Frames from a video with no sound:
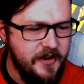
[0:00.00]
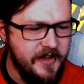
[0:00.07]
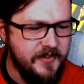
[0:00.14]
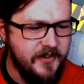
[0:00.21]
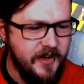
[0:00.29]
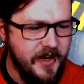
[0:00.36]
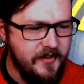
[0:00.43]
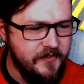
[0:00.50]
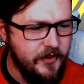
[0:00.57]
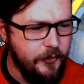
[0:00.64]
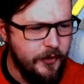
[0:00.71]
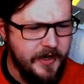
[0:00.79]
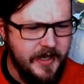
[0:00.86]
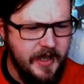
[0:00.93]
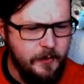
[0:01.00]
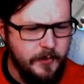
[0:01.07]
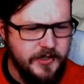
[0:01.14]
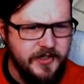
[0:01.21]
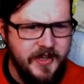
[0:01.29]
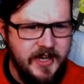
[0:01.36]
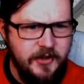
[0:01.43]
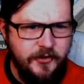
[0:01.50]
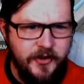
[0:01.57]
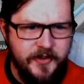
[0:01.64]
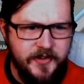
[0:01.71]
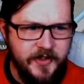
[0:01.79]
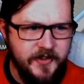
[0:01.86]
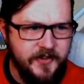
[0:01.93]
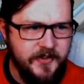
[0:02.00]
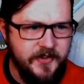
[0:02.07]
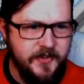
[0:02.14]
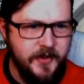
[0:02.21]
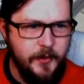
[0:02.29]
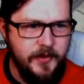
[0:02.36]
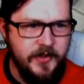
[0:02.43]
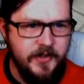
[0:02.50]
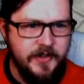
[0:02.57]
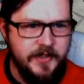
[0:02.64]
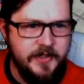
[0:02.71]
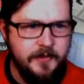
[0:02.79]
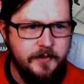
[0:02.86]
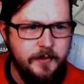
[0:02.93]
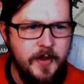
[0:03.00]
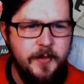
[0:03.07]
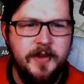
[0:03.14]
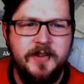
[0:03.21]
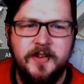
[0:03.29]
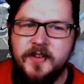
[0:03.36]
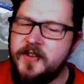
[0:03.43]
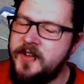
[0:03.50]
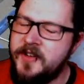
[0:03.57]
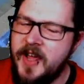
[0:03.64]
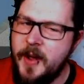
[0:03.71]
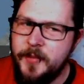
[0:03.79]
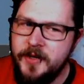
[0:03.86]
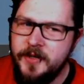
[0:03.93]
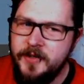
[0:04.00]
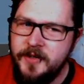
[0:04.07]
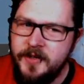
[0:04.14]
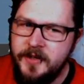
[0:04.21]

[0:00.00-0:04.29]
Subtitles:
is not having a great game, which is interesting because I would have thought that maybe it's because he's captain.